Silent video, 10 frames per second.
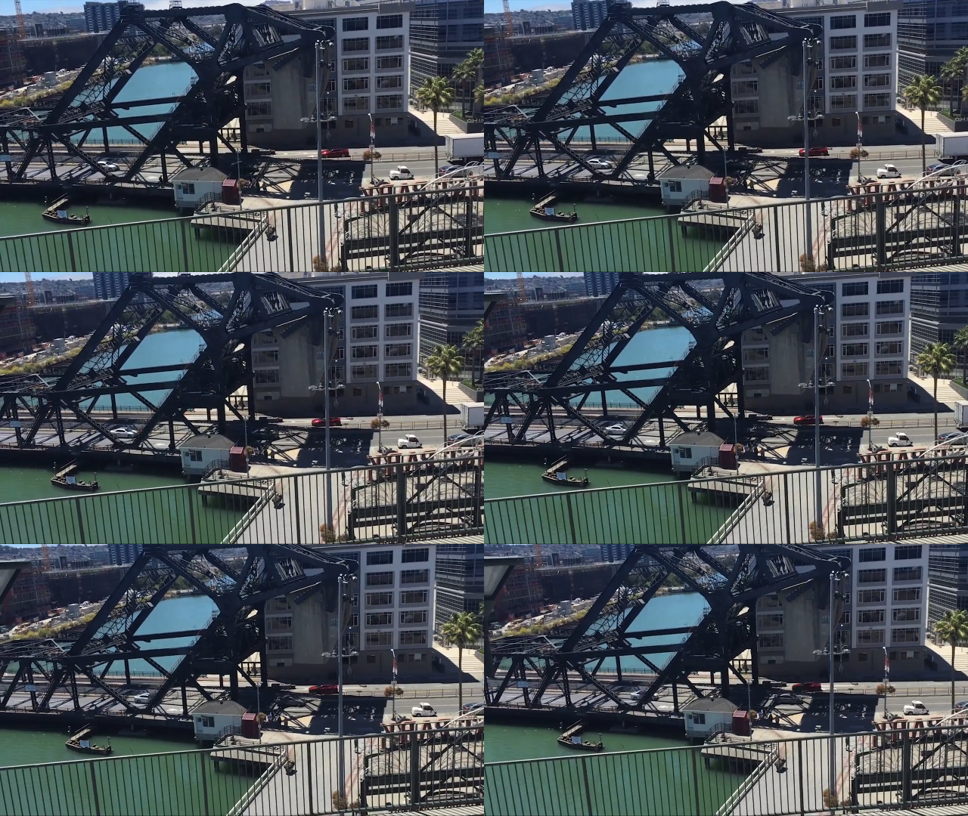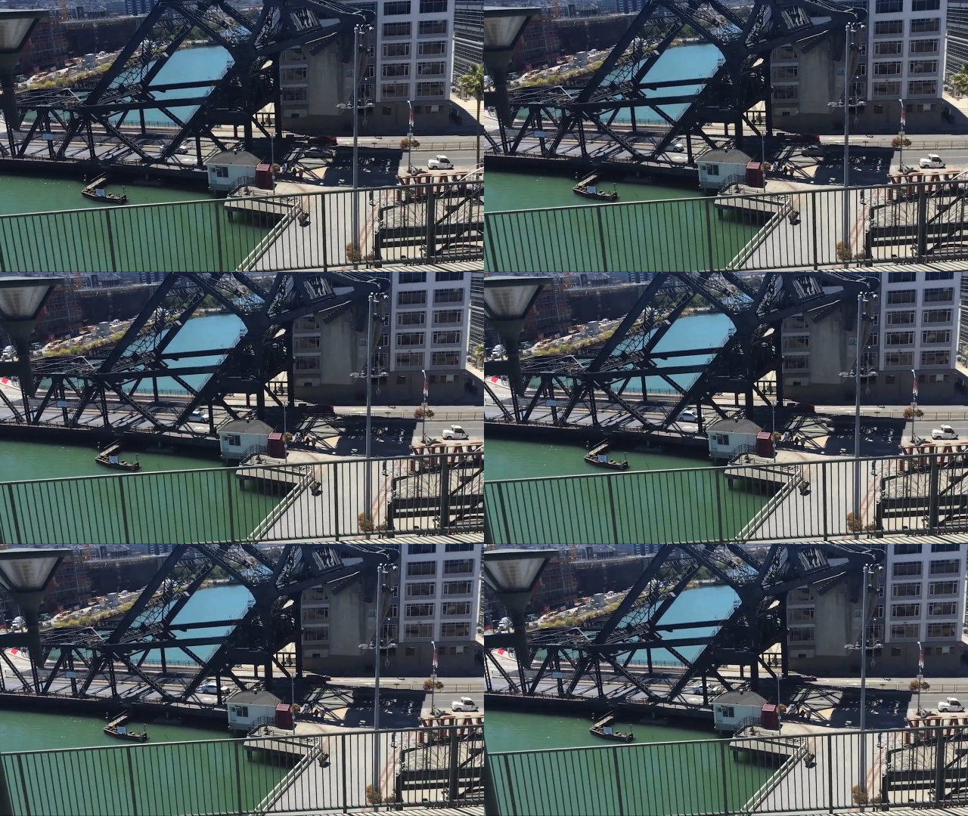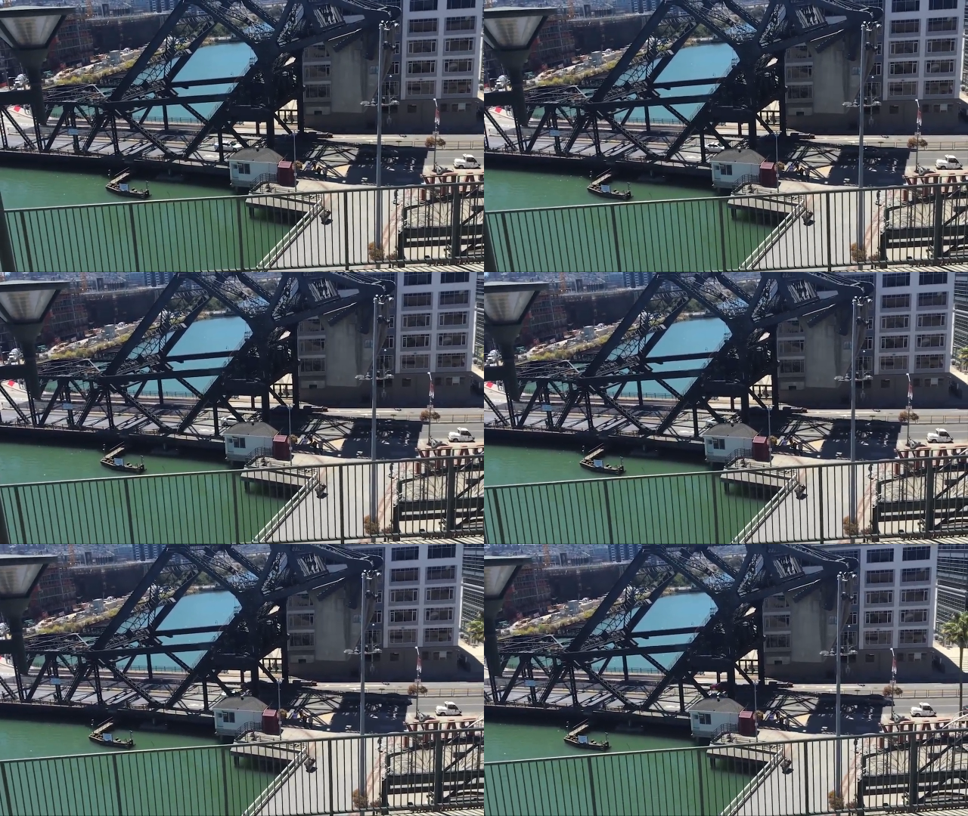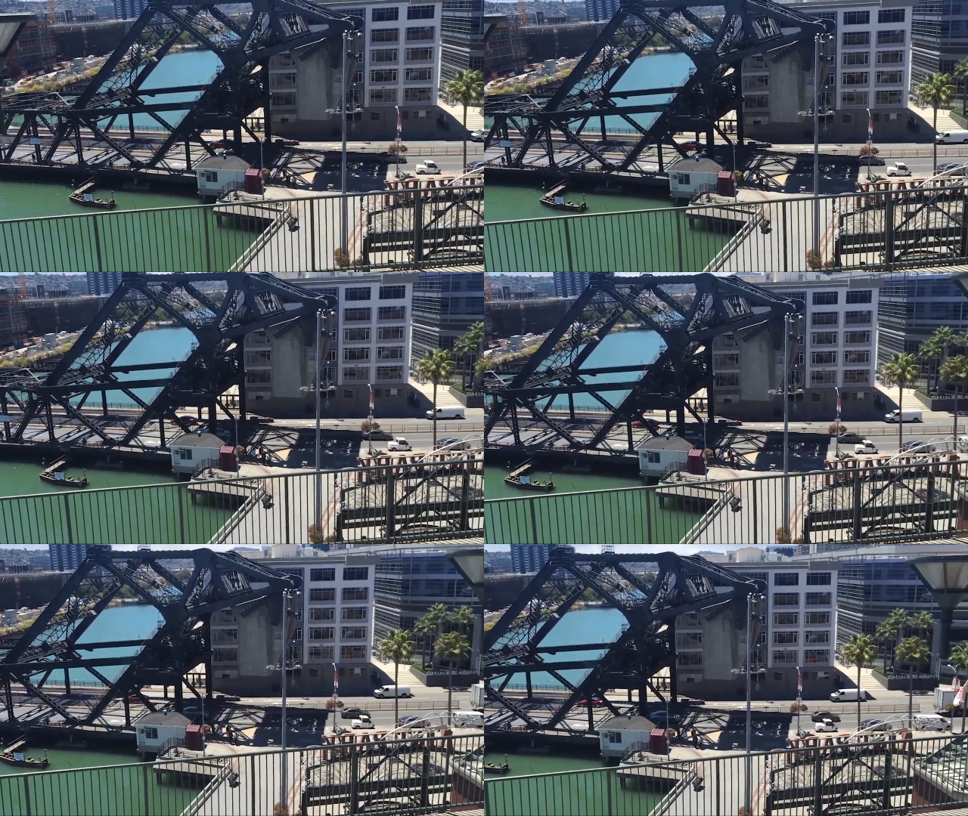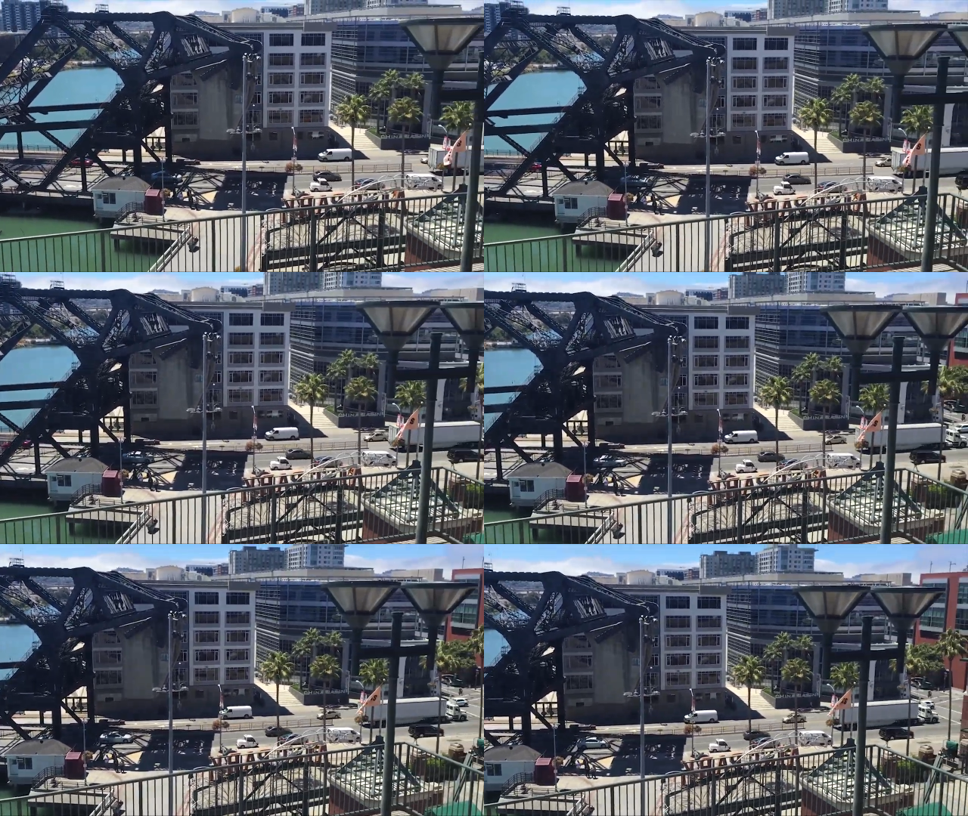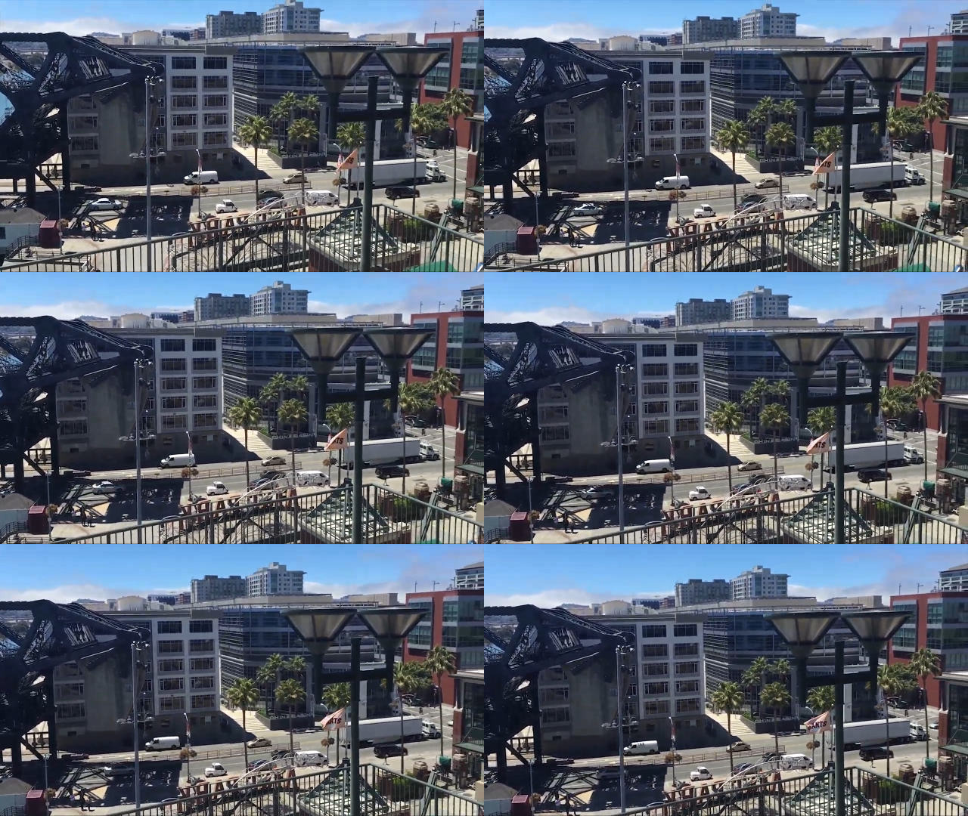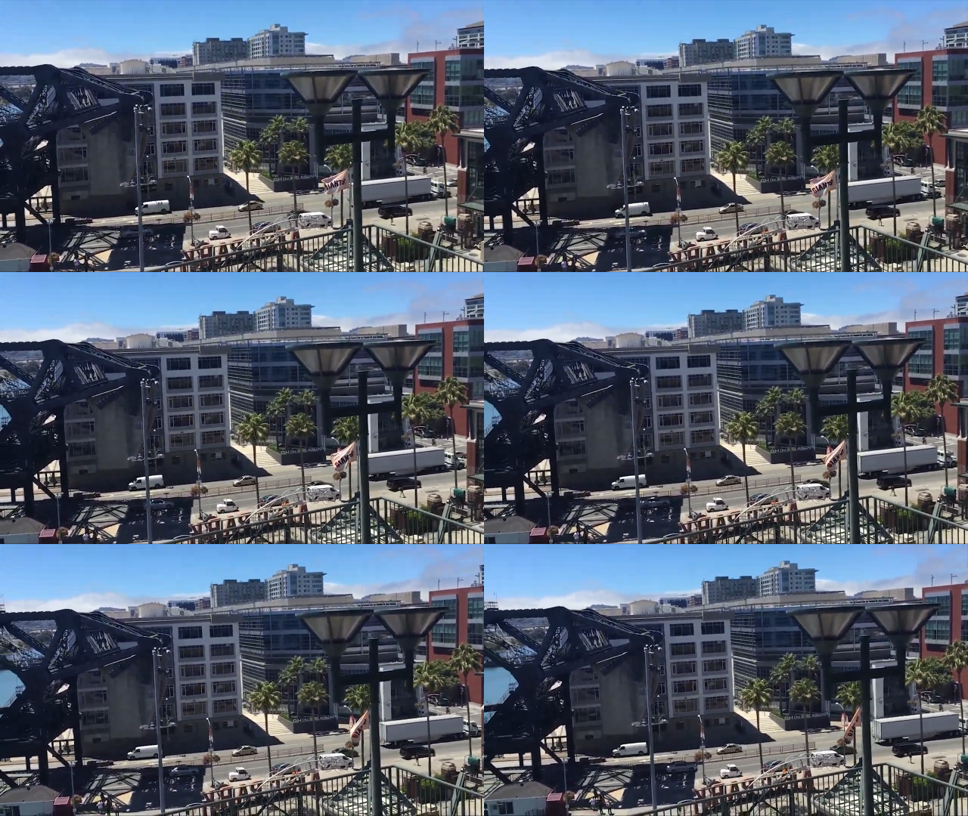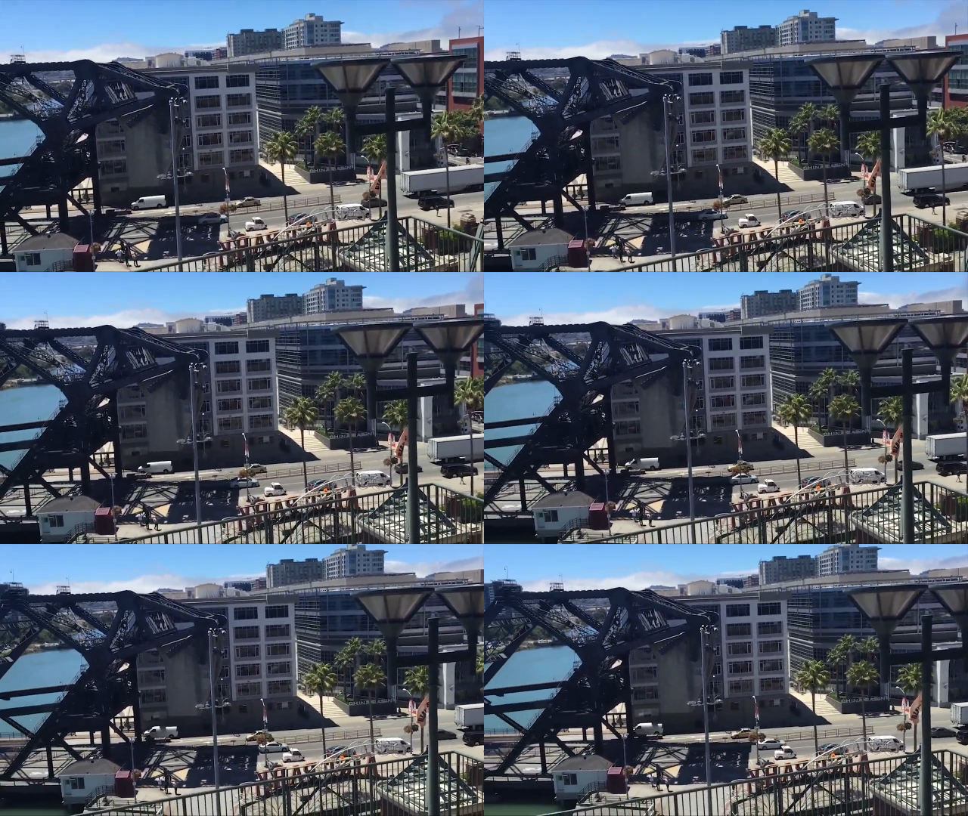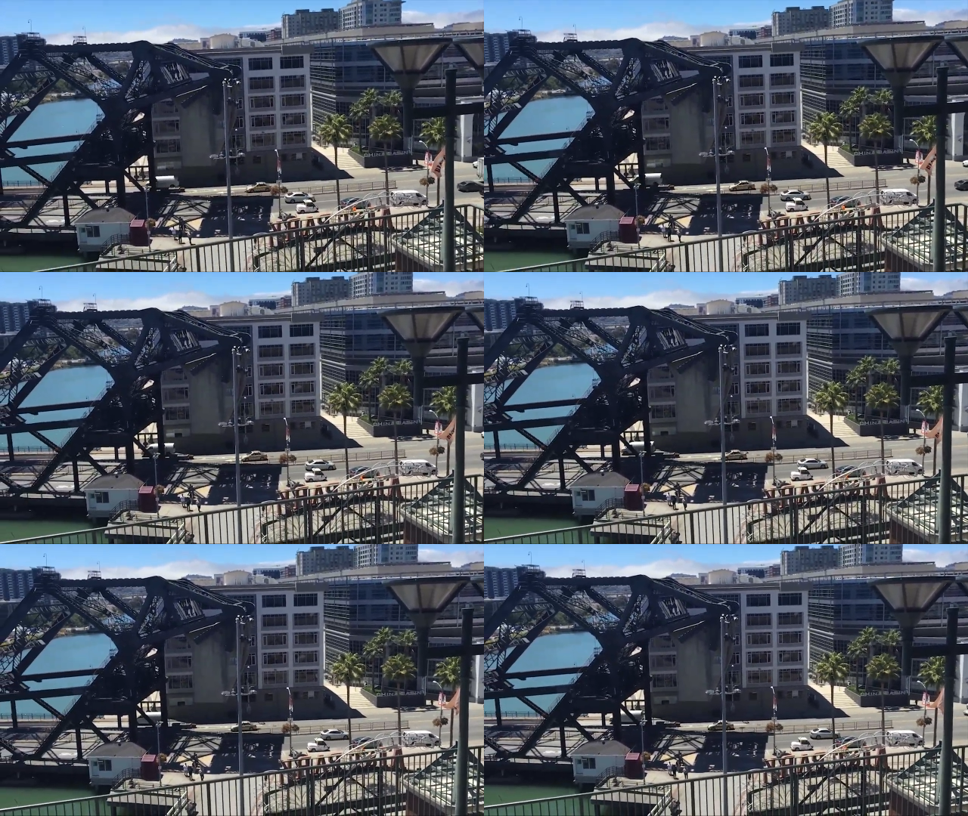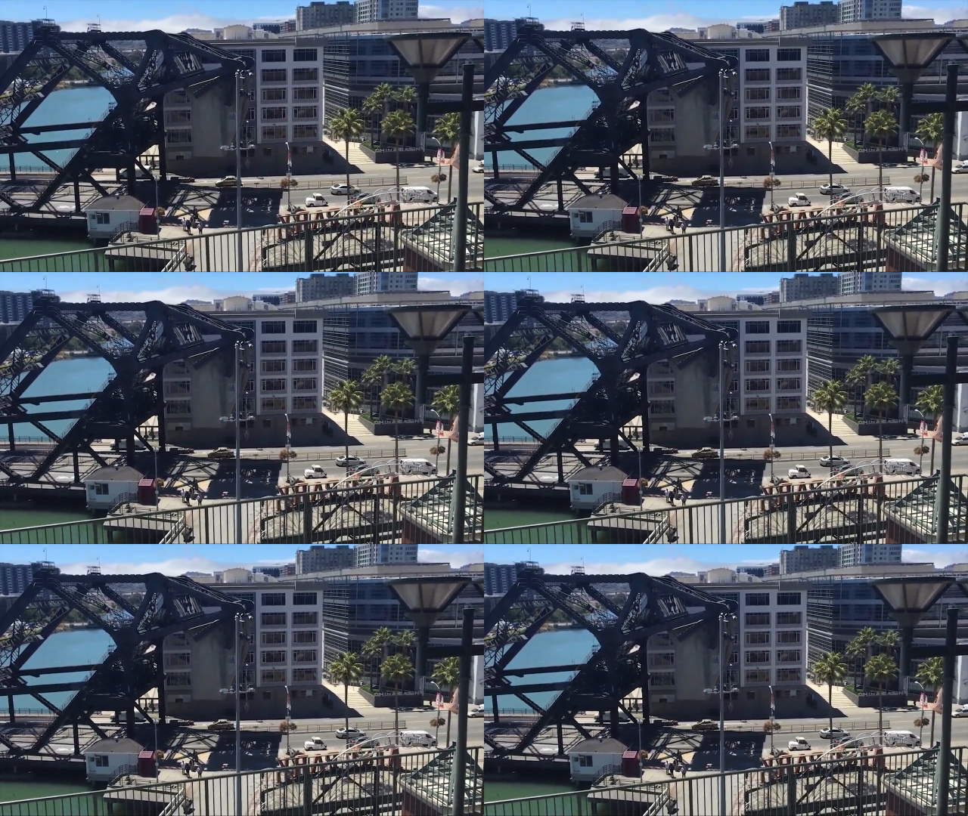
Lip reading: No face is visible, so there are no lips to read.